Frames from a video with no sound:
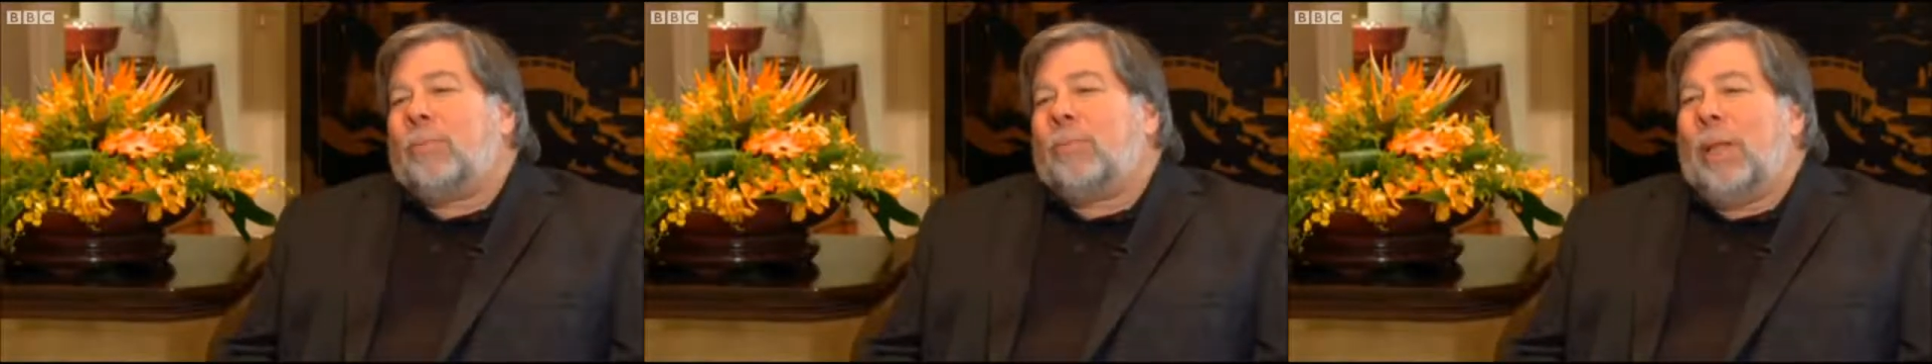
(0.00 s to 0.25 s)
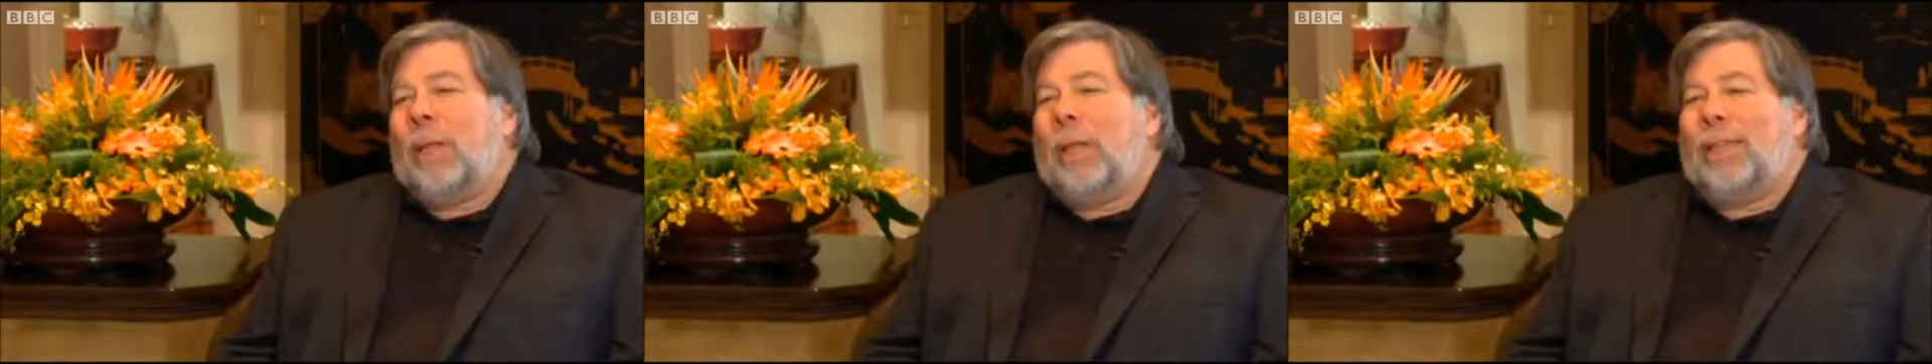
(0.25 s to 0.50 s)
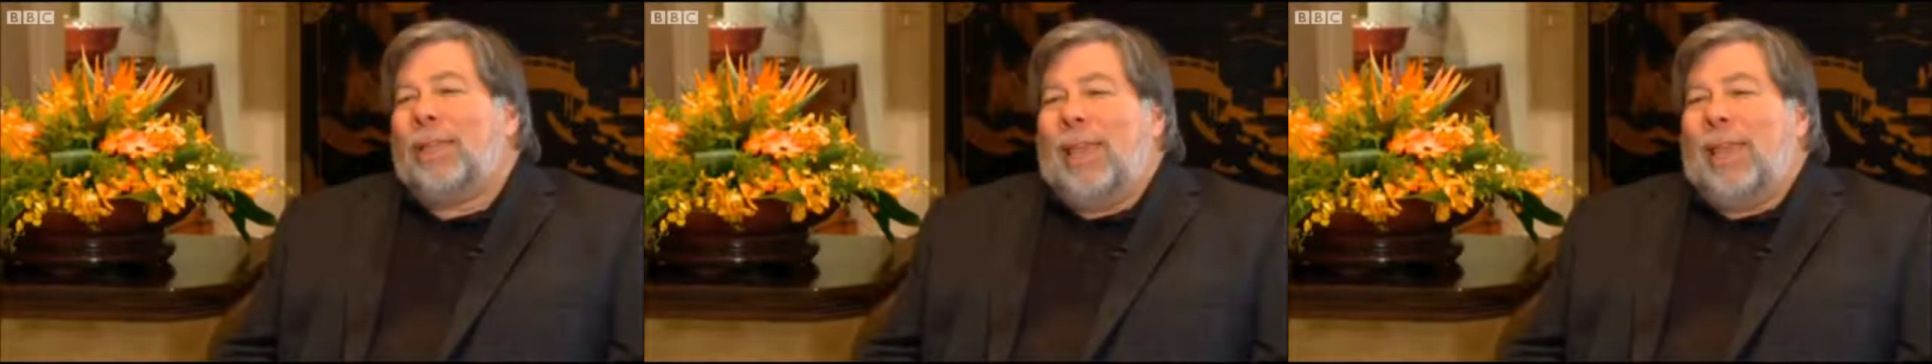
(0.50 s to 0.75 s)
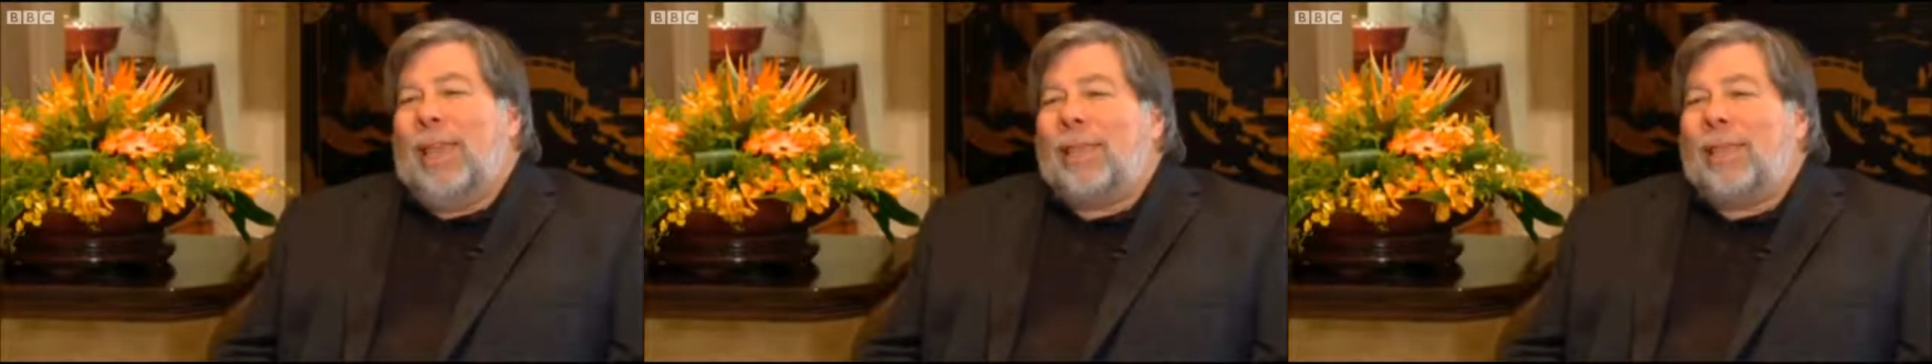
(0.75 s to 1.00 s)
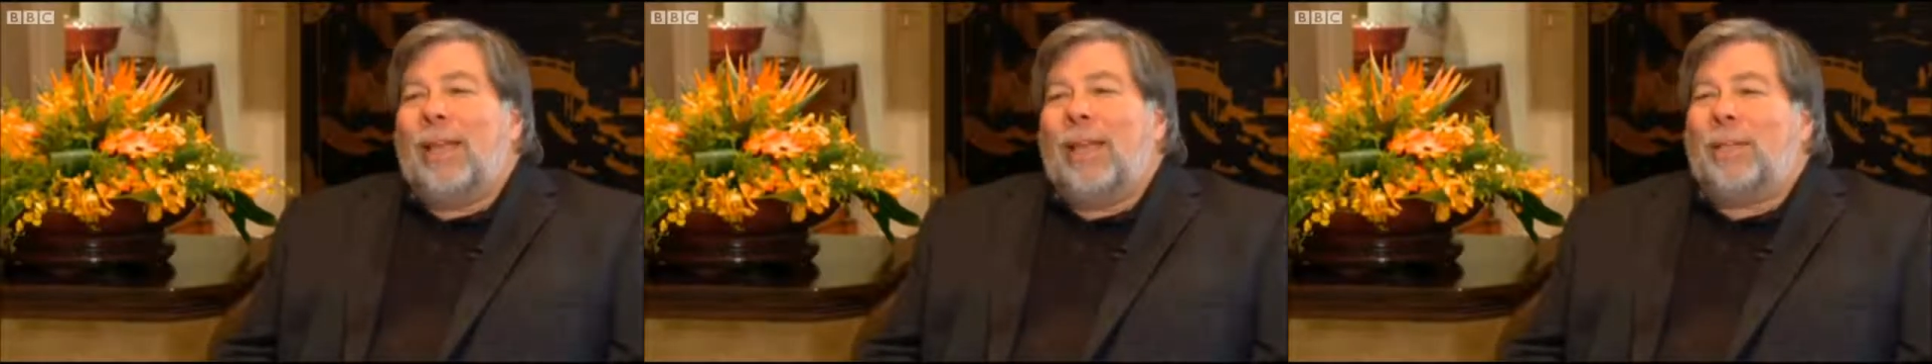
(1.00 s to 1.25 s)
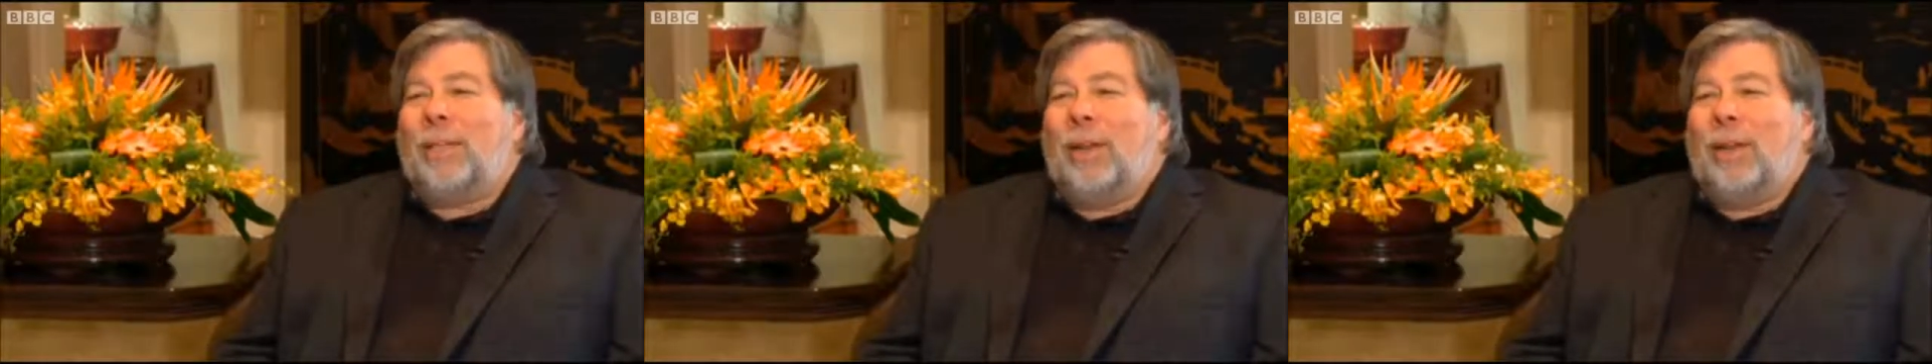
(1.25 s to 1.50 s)
Well, yeah,
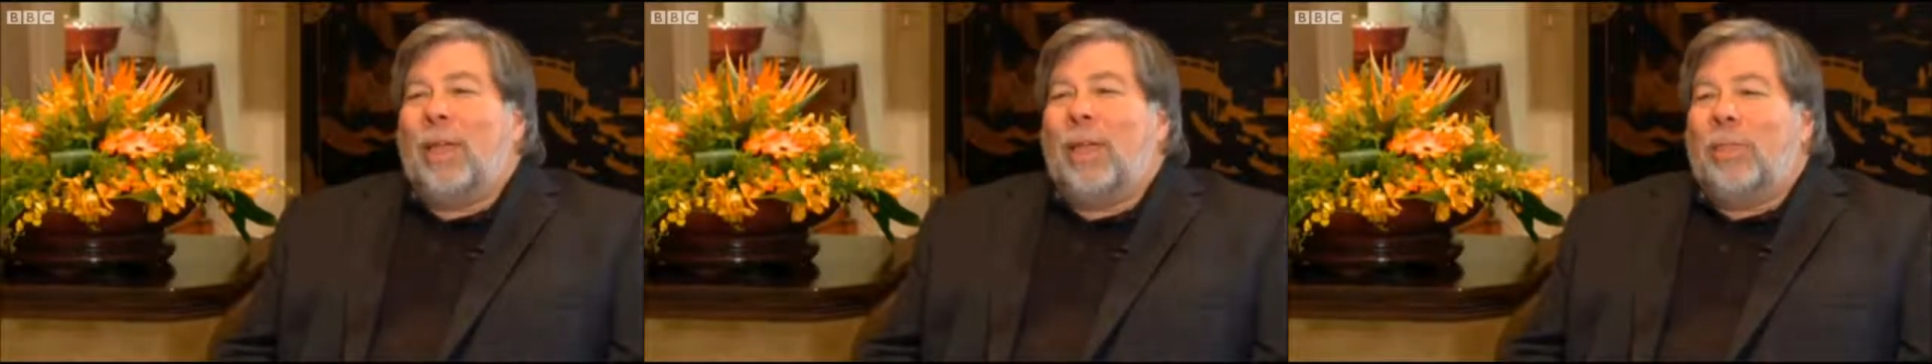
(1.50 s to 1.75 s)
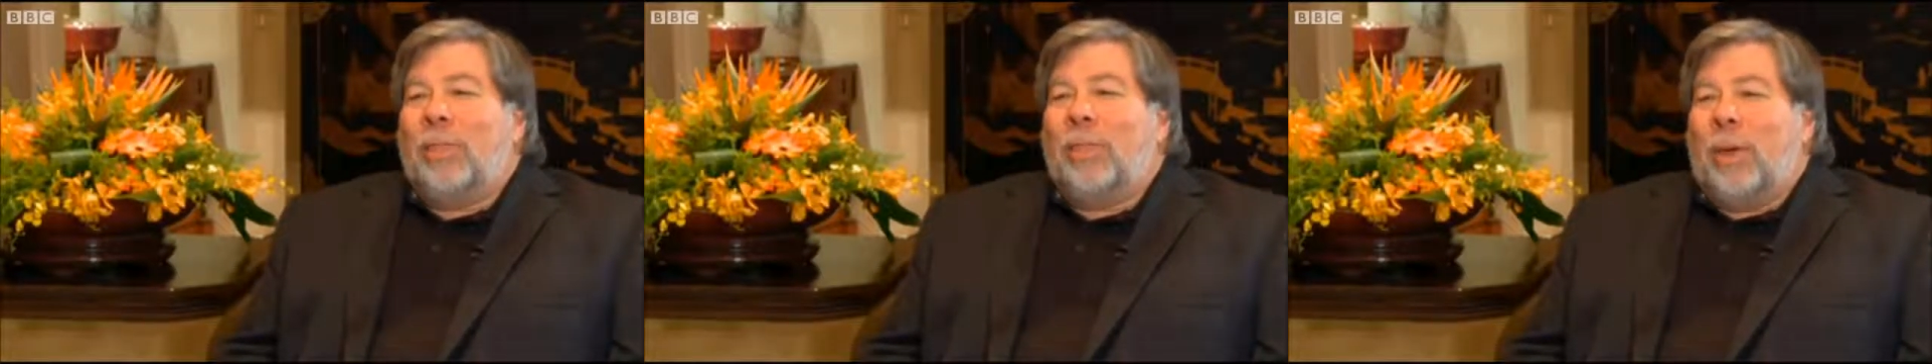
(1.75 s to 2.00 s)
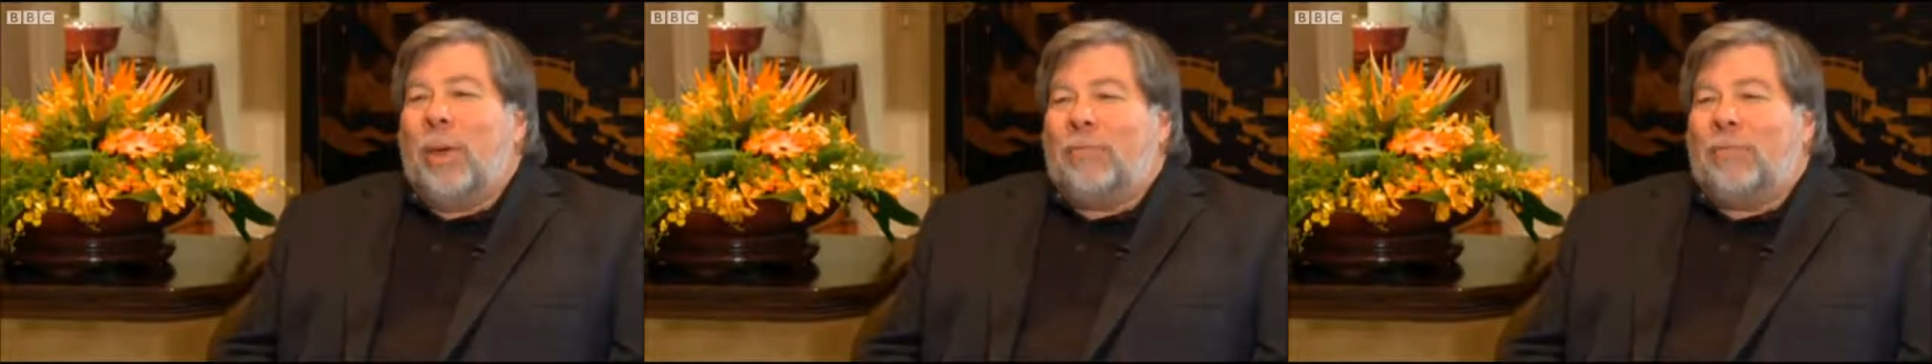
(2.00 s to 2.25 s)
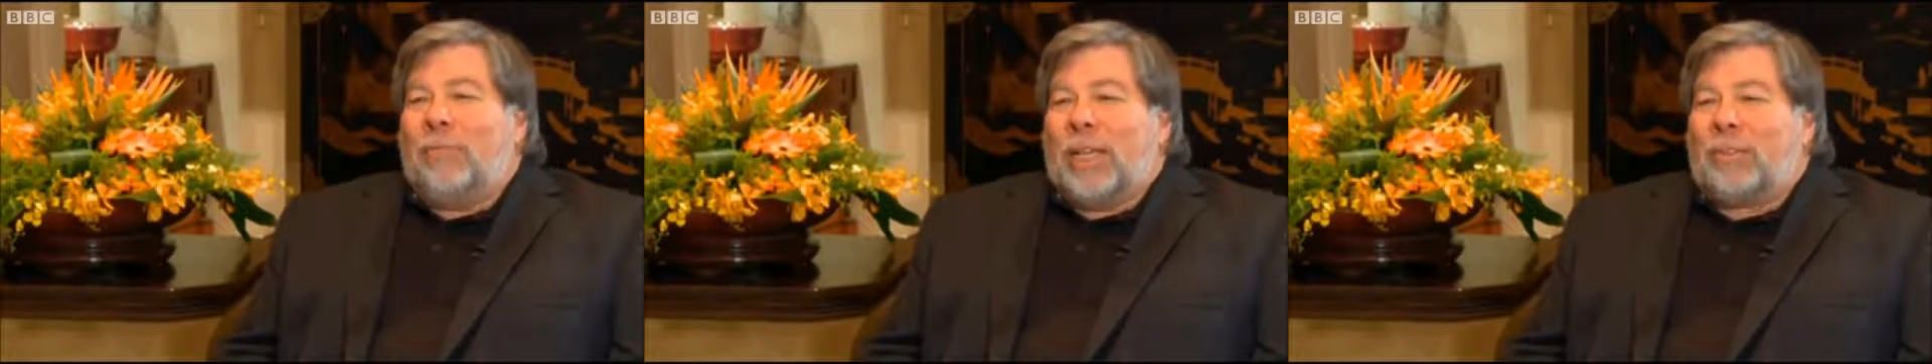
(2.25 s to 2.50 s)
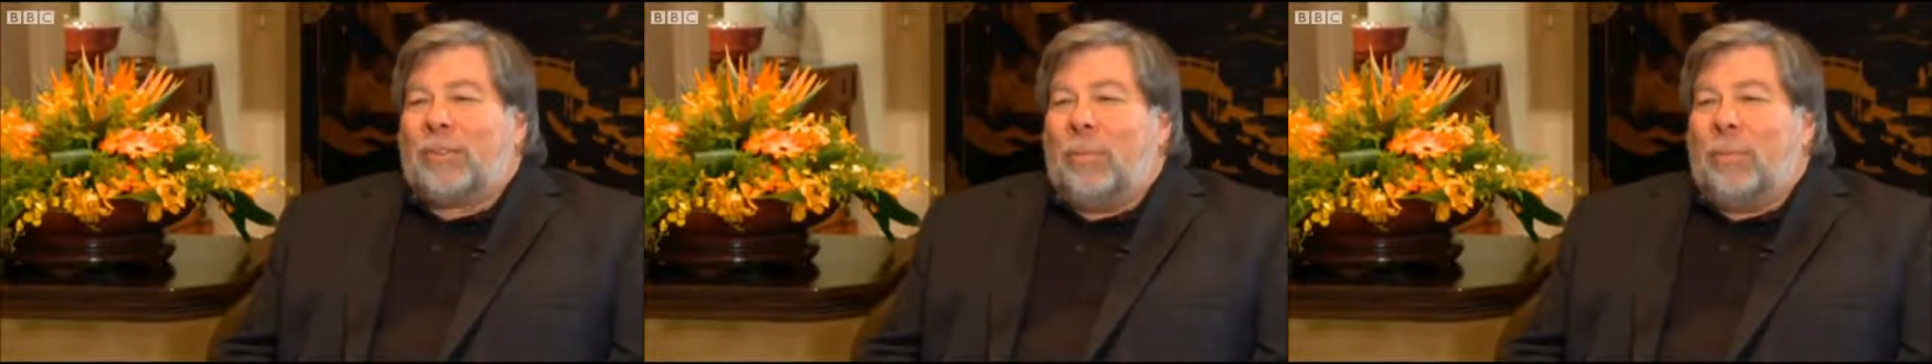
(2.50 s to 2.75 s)
you know, the great advances for